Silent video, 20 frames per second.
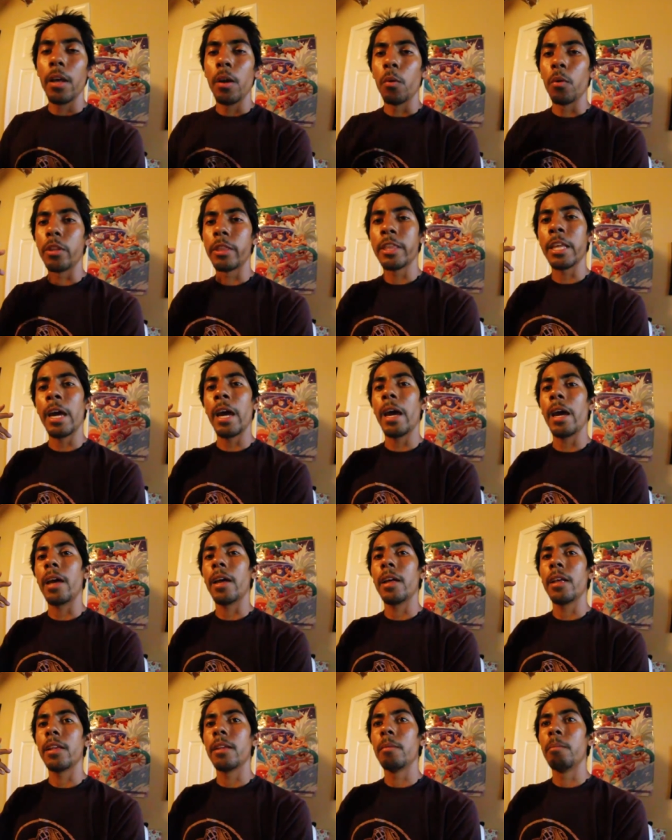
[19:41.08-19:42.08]
with
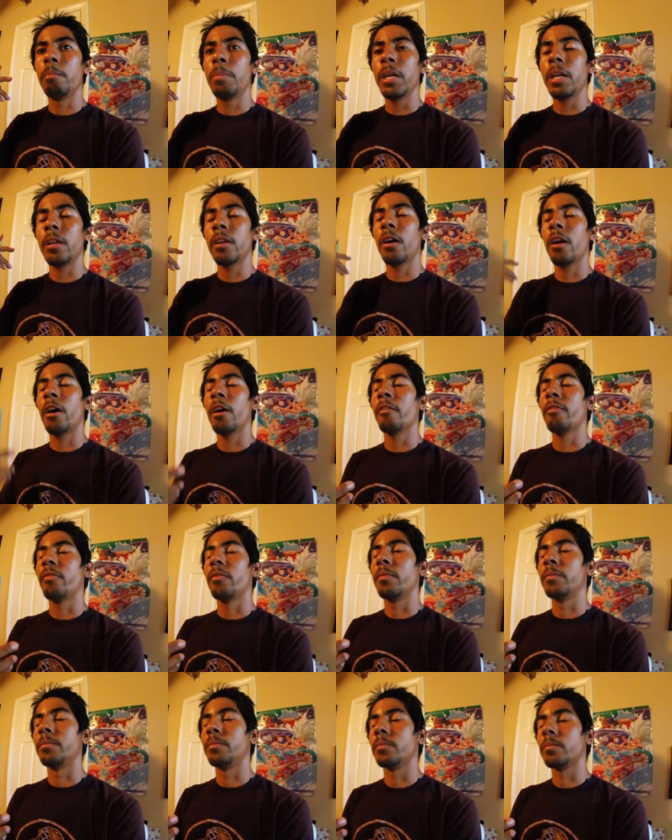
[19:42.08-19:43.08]
that being
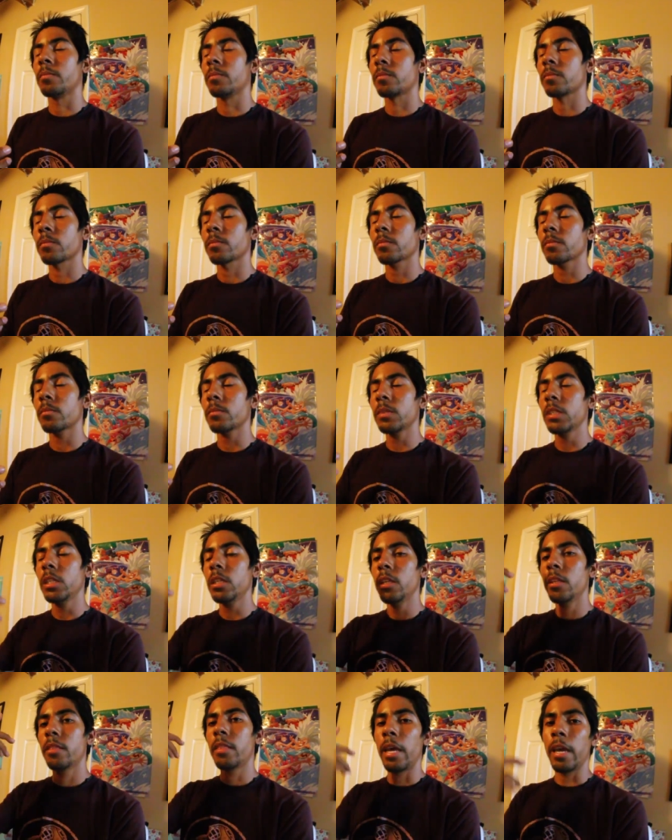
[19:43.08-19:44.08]
off,
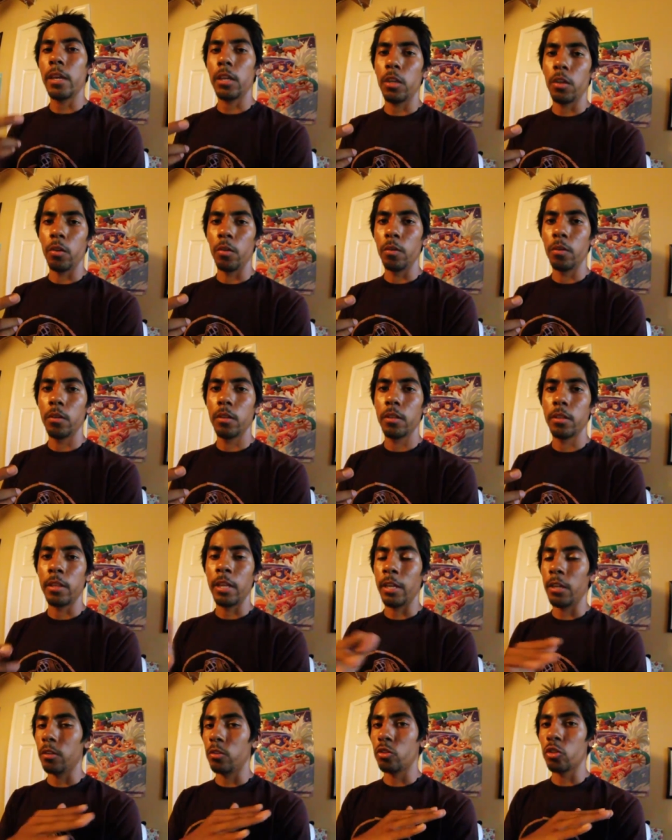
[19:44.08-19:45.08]
thank you.
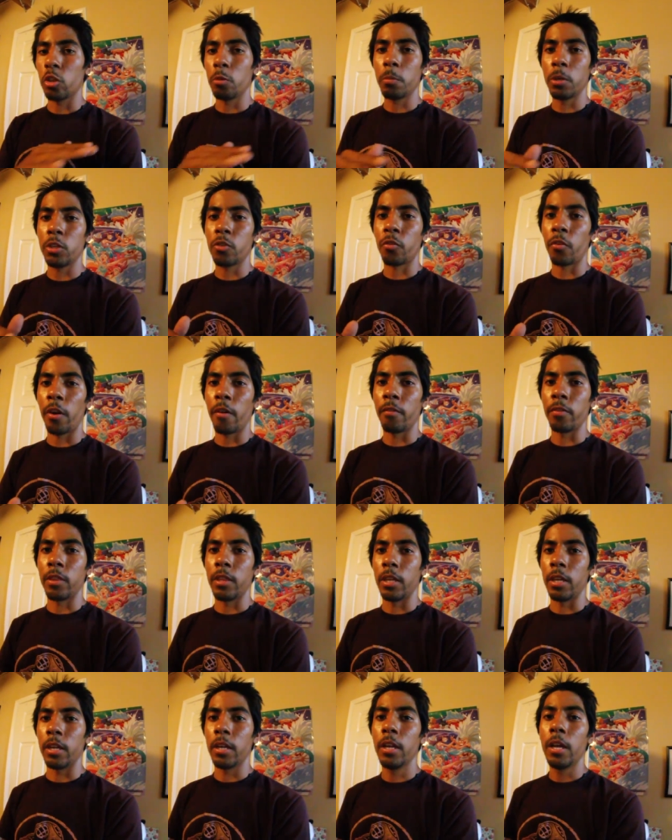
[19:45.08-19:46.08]
Thank you so much for
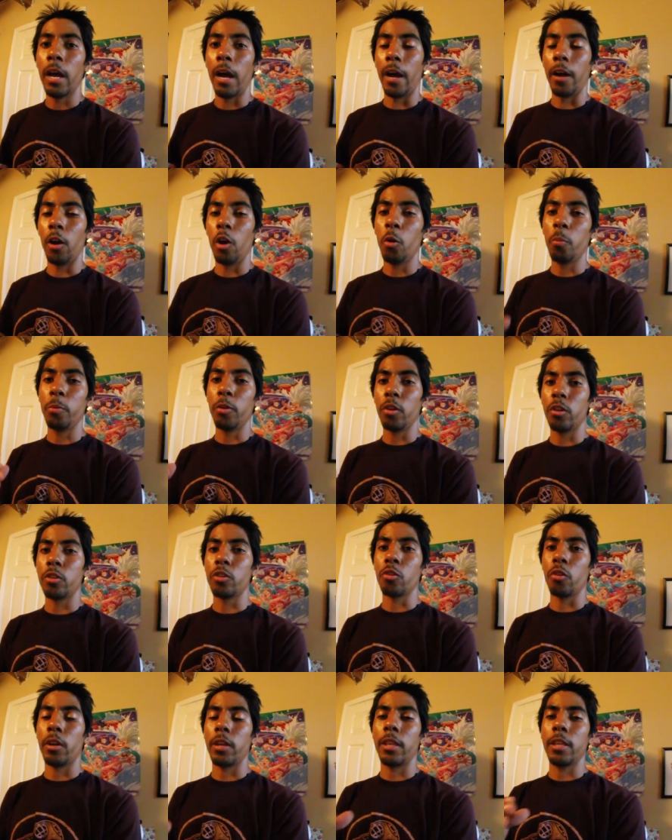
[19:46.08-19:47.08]
everything. I hope you
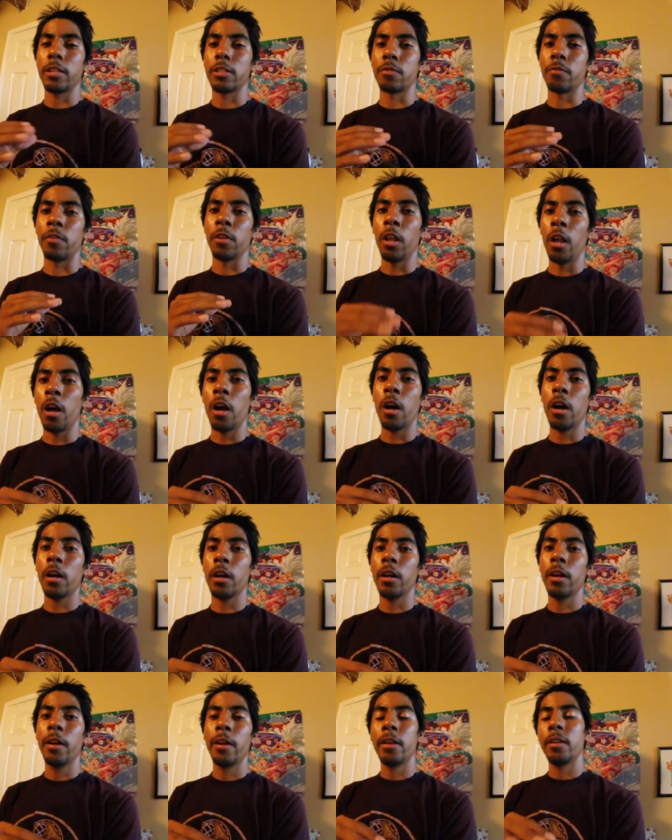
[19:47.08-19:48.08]
enjoyed this
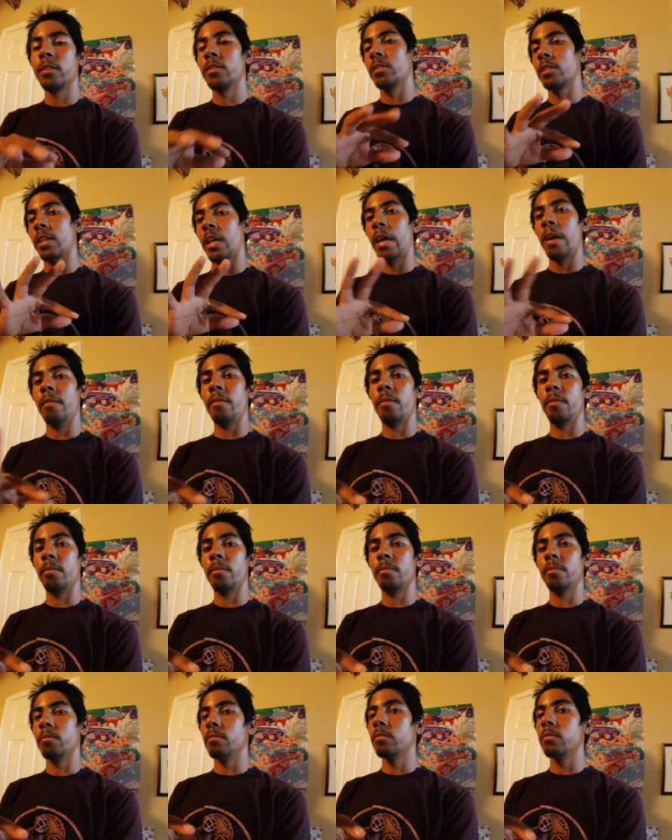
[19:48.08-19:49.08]
vlog, skate
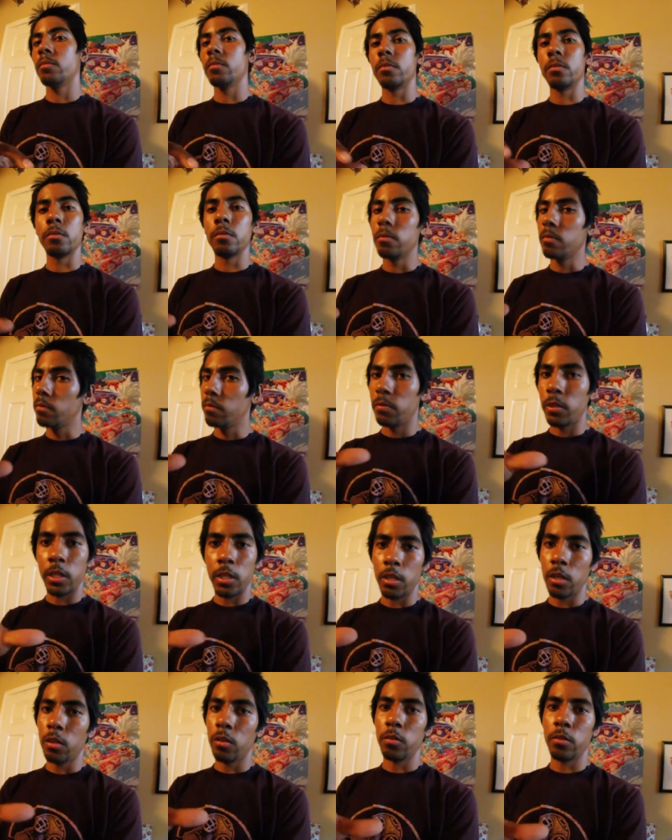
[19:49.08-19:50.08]

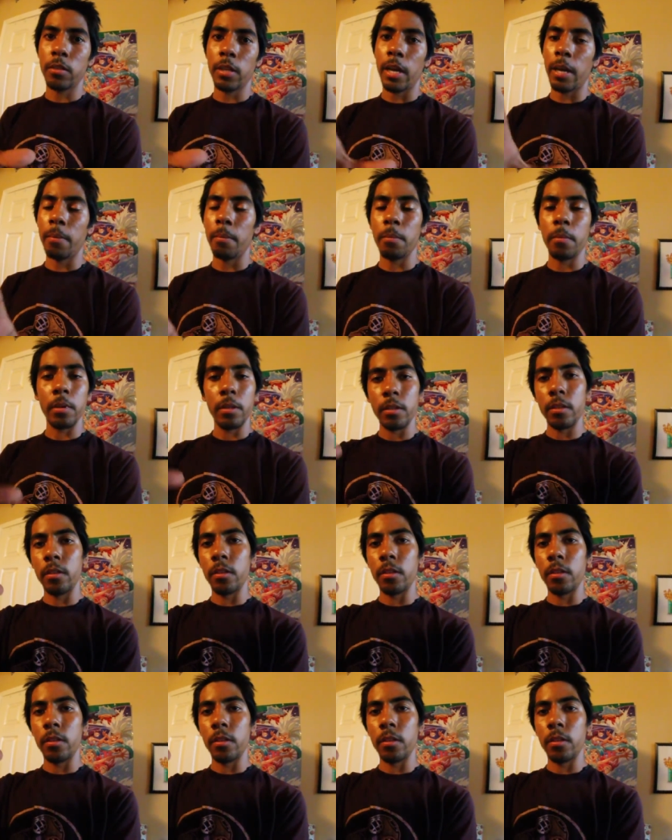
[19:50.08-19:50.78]
video type,